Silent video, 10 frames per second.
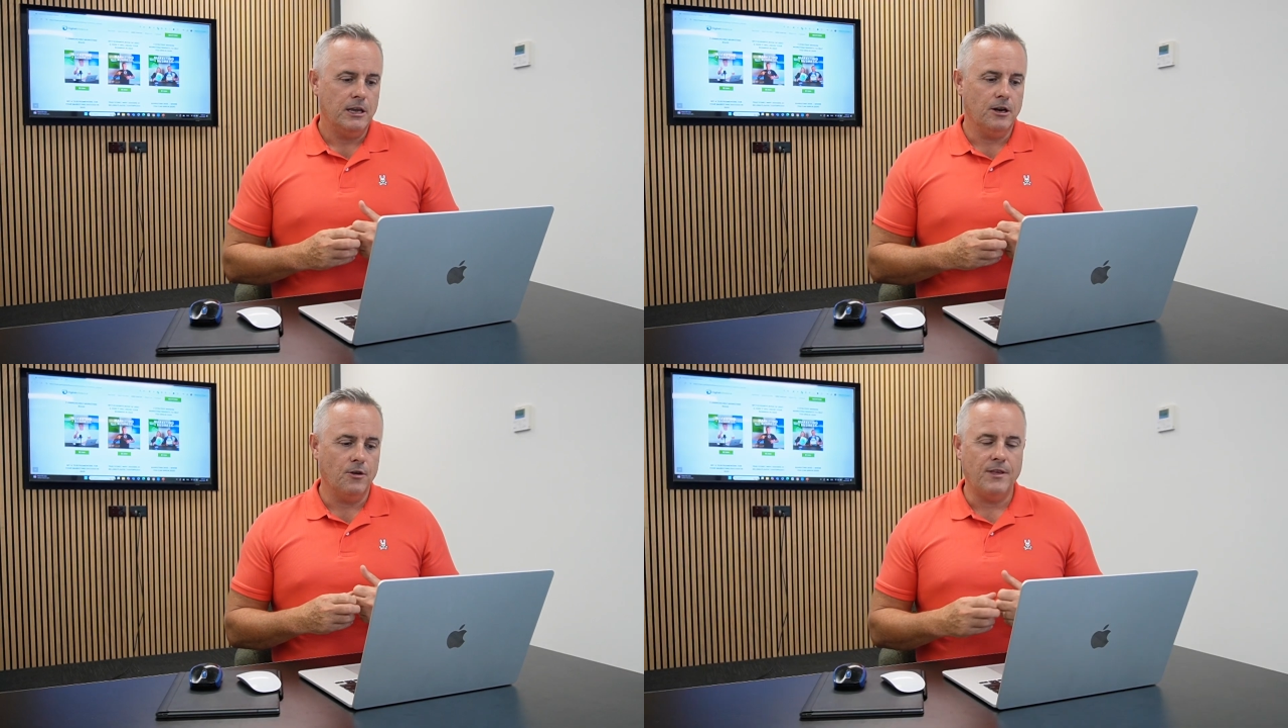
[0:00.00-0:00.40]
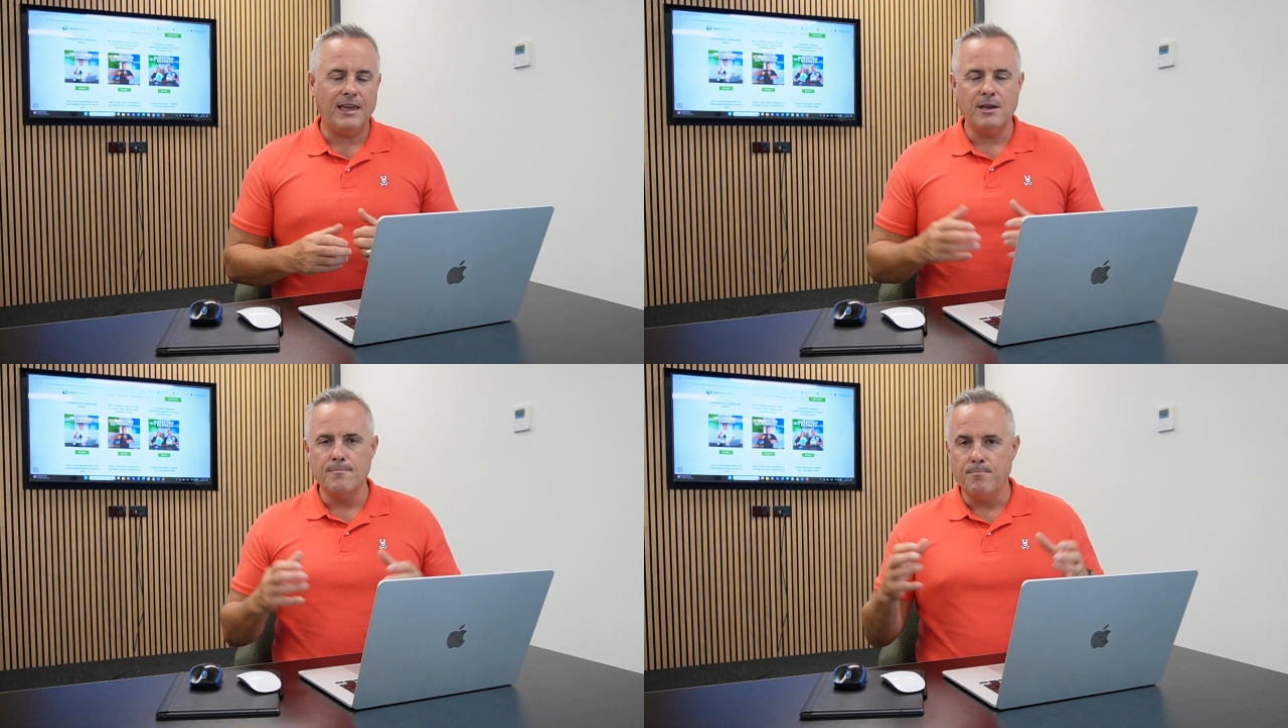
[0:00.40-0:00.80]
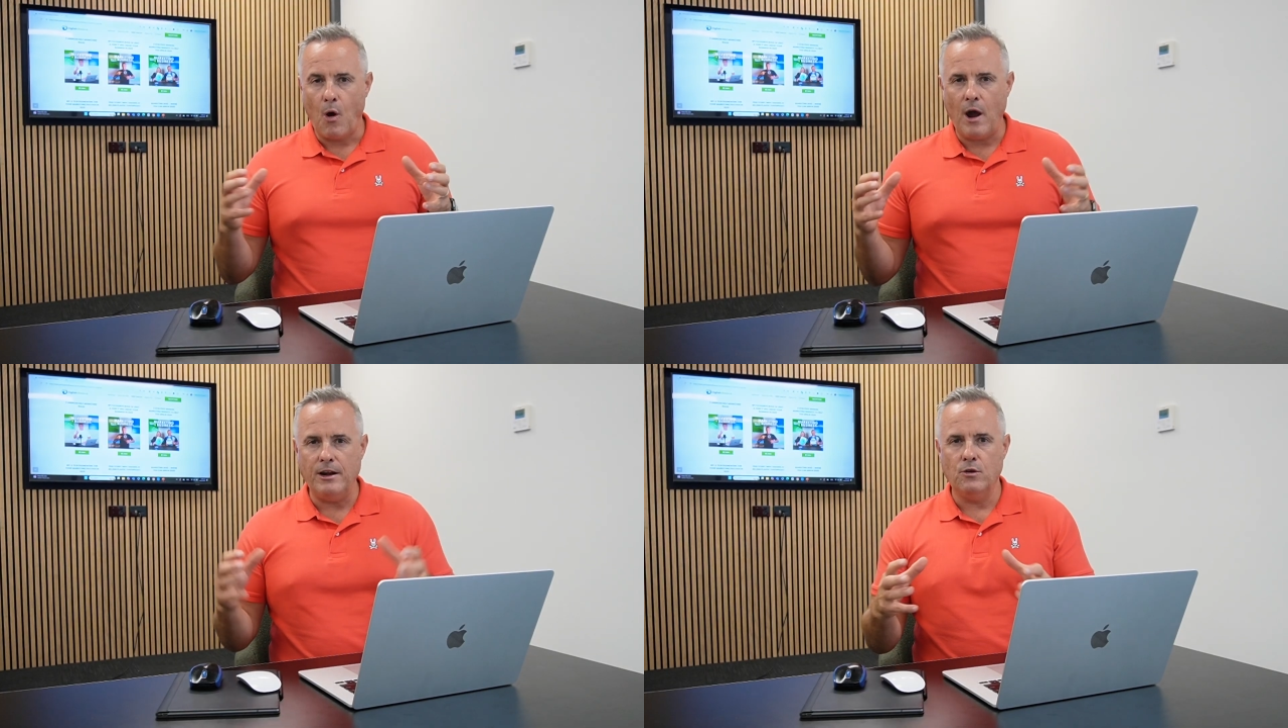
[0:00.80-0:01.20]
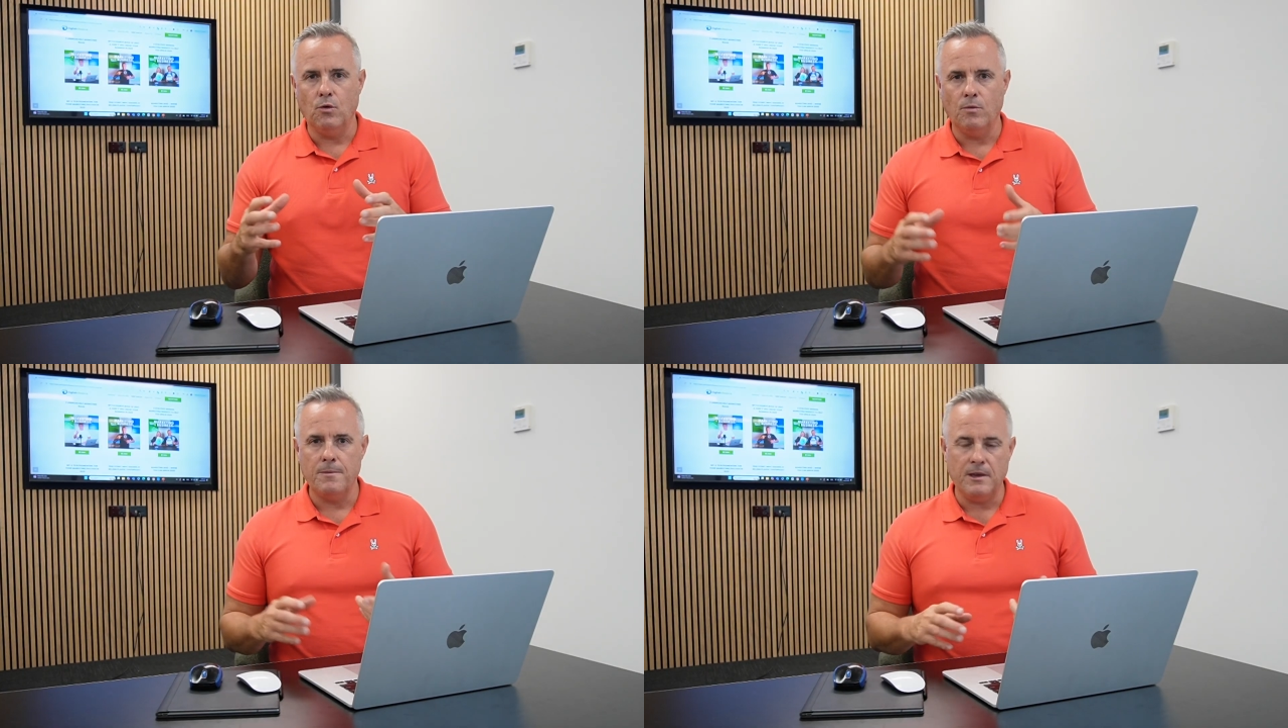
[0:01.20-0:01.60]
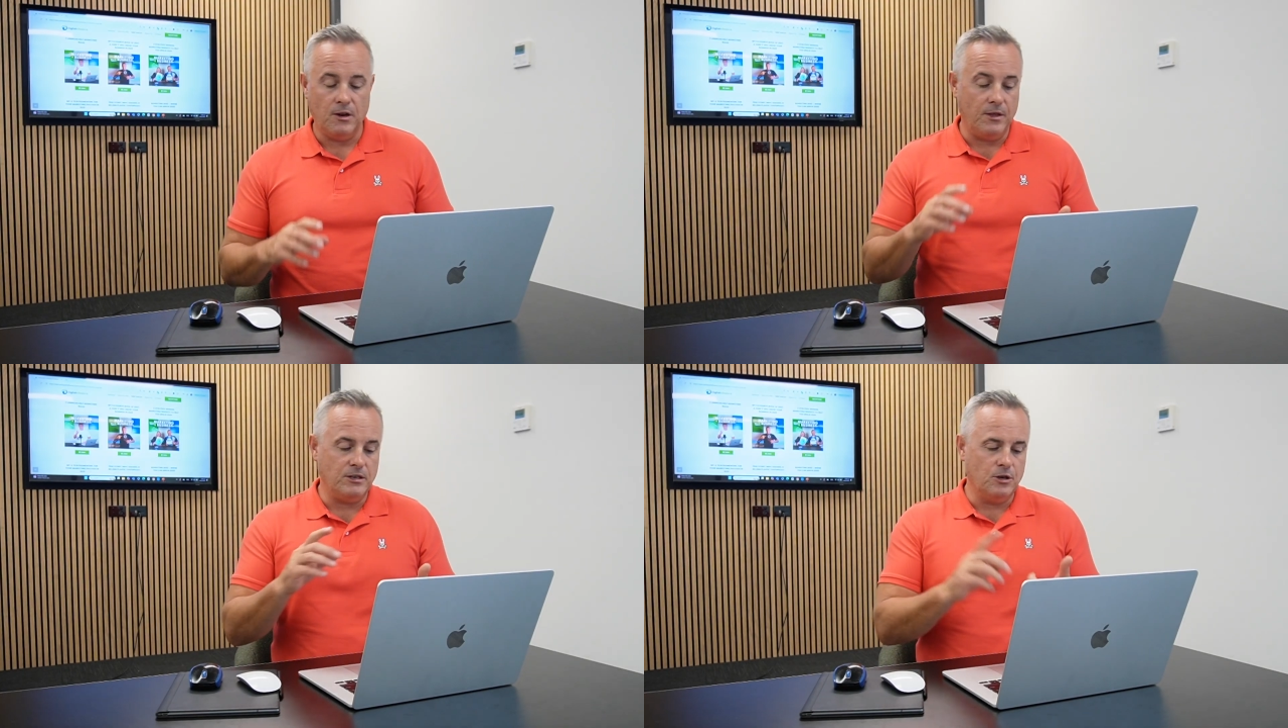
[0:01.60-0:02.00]
They combine it all.
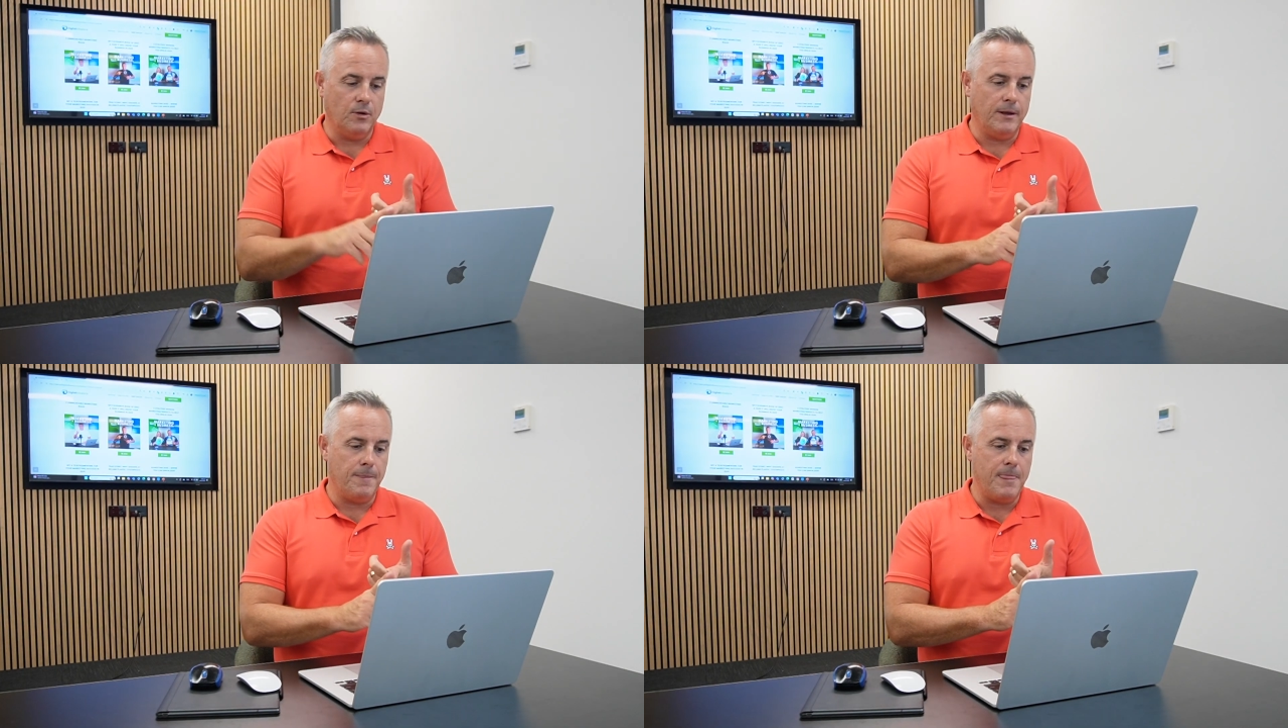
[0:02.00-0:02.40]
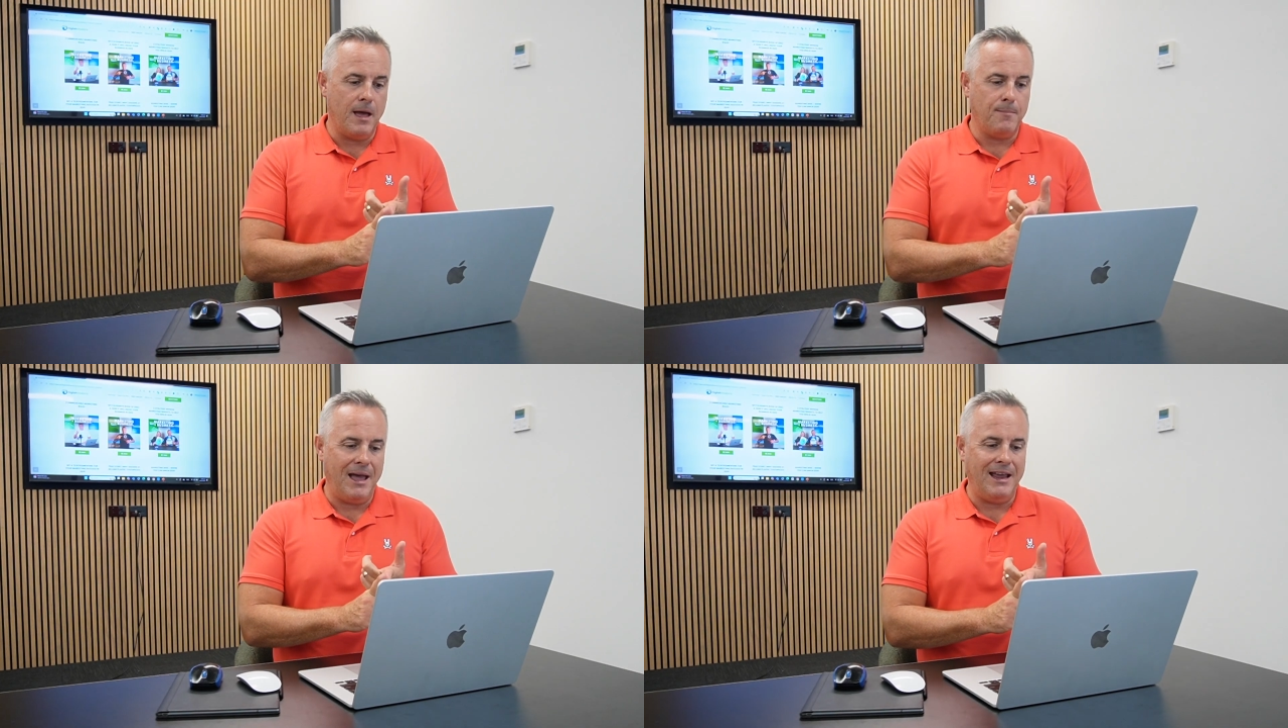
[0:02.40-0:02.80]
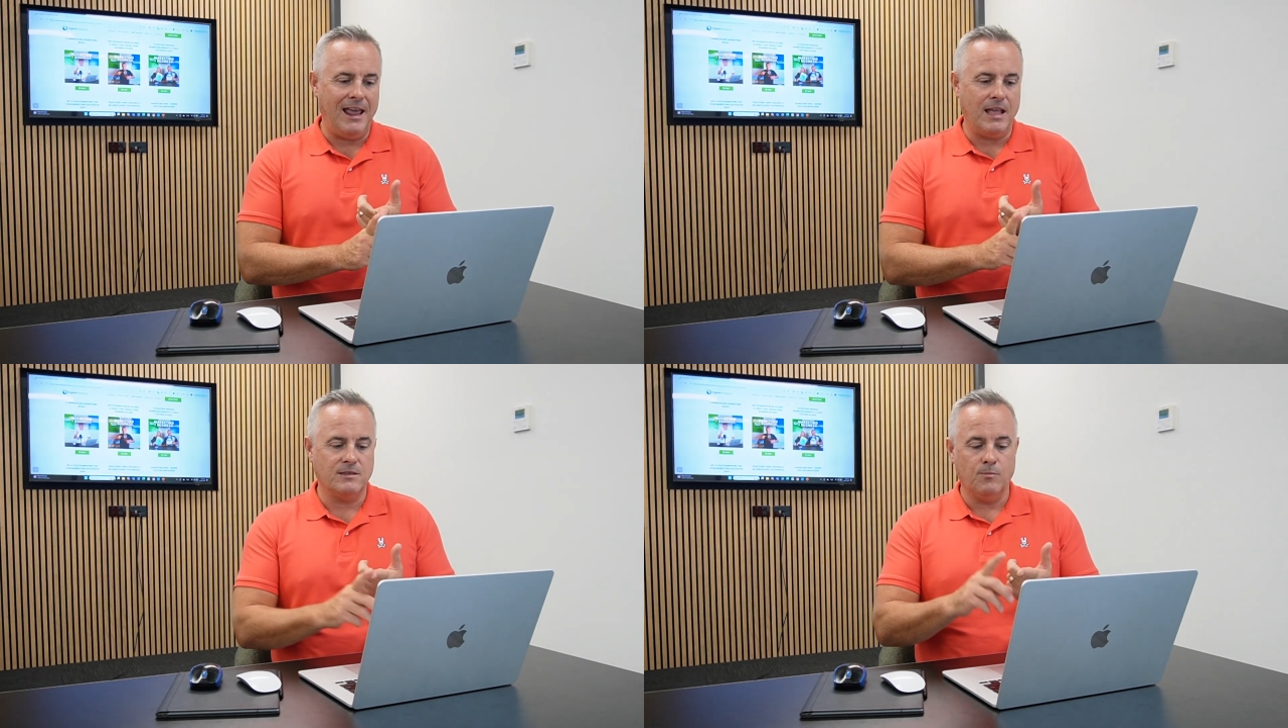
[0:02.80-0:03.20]
They're doing paid ads,